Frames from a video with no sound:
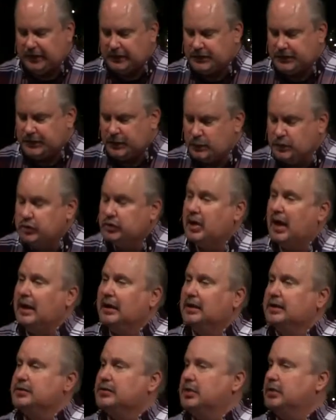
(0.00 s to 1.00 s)
It's too
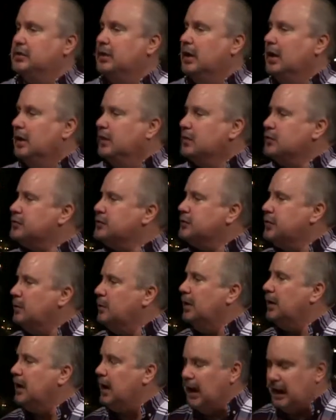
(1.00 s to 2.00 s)
challenging. There's too
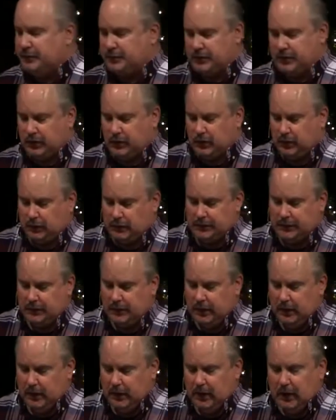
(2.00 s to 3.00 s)
many obstacles.
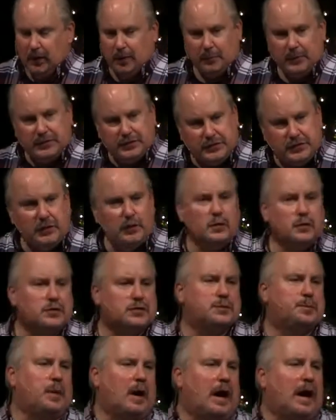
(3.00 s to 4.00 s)
But 2
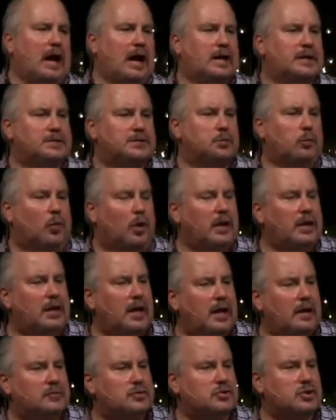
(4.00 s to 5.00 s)
spies, one
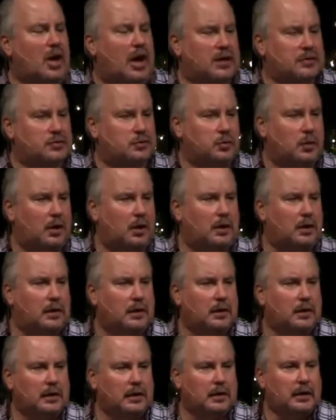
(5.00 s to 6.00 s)
named Joshua
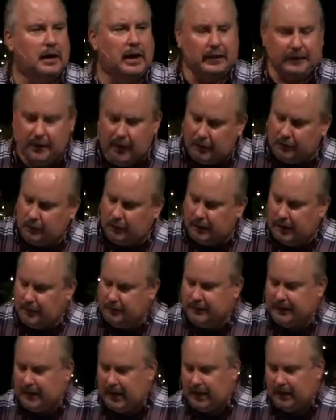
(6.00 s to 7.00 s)
and the other
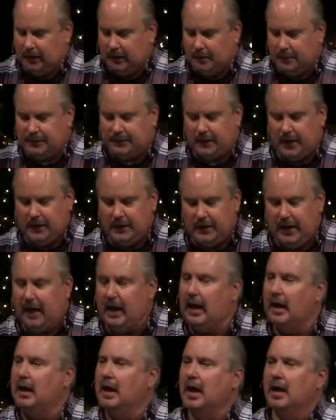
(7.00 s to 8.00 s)
named Caleb, said,
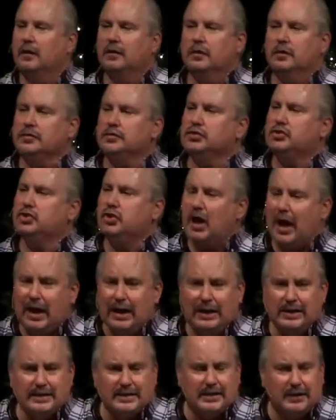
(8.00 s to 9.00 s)
yeah, there's
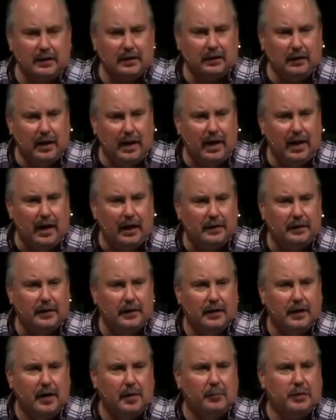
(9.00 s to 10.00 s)
giants in the land,
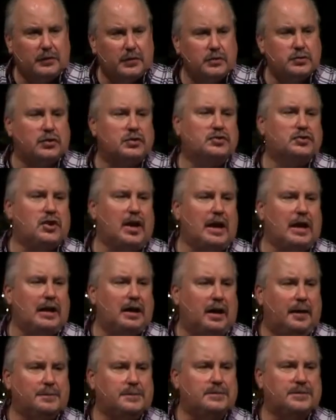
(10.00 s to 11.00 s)
but there's a giant
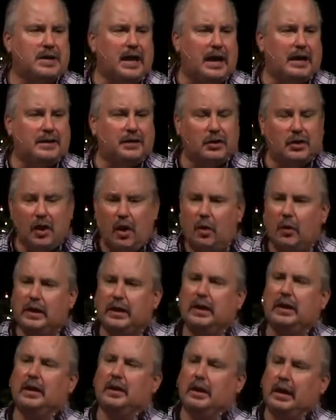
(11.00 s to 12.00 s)
upside to
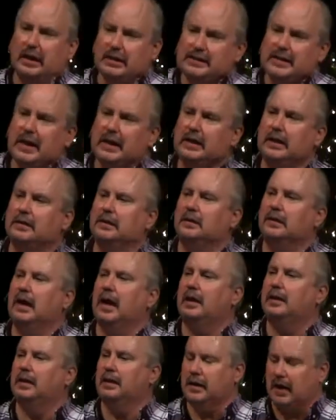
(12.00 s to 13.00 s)
going in and taking the
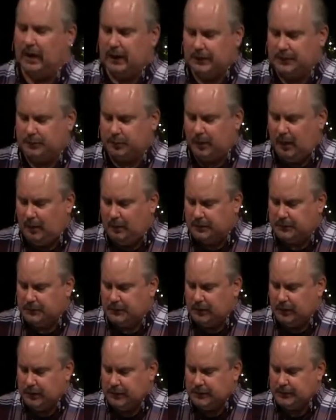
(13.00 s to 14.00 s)
land that God has promised
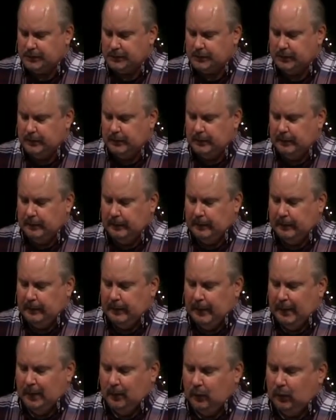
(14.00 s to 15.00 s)
to us.
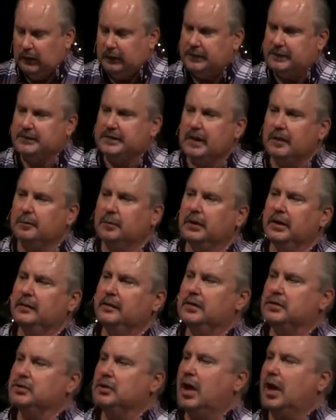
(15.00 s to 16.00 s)
Well, instead of
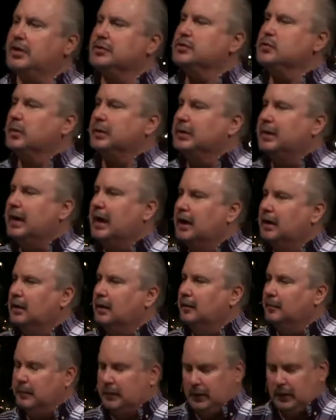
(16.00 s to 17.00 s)
believing Joshua and
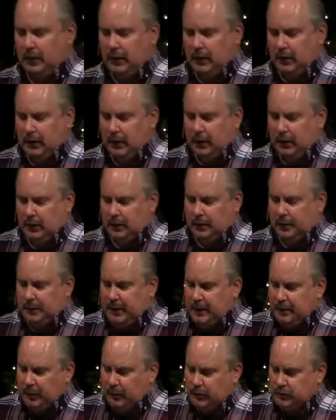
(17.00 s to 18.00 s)
Caleb, the
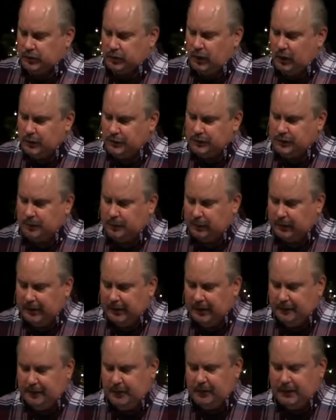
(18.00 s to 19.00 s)
people chose to
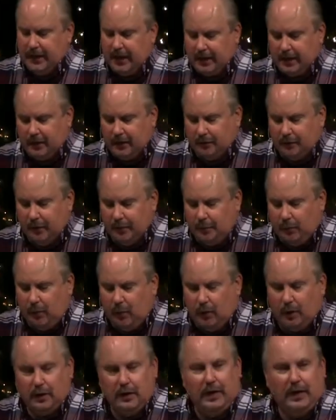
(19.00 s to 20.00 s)
believe the negative
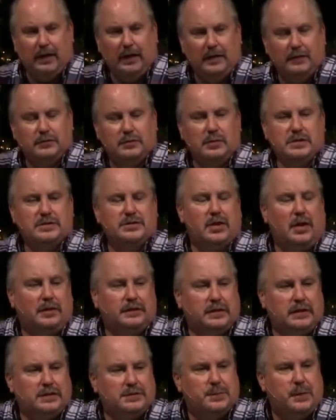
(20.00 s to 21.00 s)
report, and as a
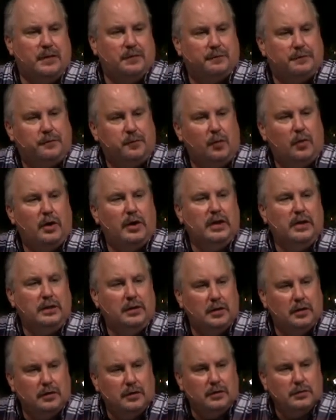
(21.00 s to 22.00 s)
result, they spent 40
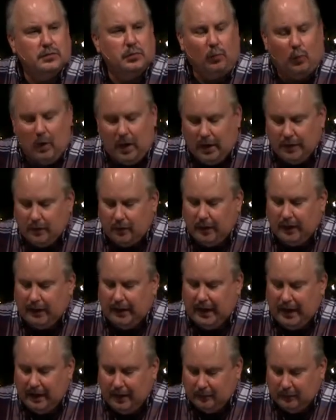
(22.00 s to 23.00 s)
years
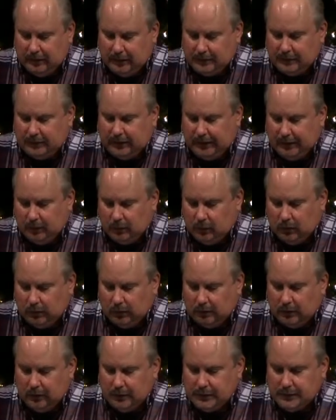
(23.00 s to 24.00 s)
wandering aimlessly in the
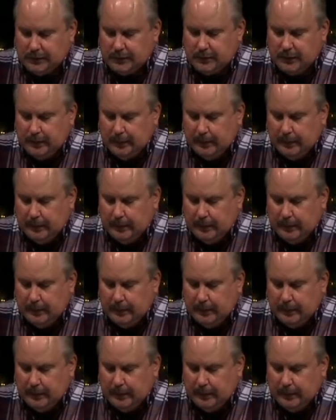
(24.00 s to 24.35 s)
wilderness.